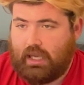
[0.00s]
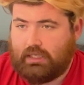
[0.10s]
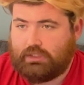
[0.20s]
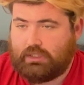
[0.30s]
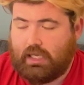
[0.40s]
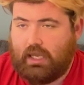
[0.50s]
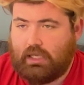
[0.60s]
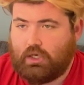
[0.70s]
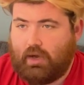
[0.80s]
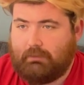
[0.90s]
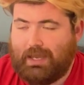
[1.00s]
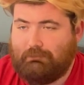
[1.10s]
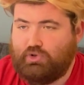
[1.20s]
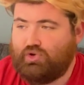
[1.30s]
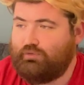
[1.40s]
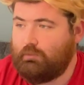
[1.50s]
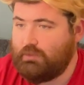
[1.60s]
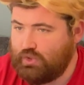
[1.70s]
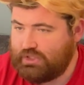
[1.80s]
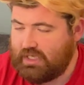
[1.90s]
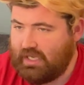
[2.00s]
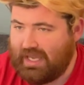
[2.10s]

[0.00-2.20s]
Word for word: I'd say, you know, I made beautiful music.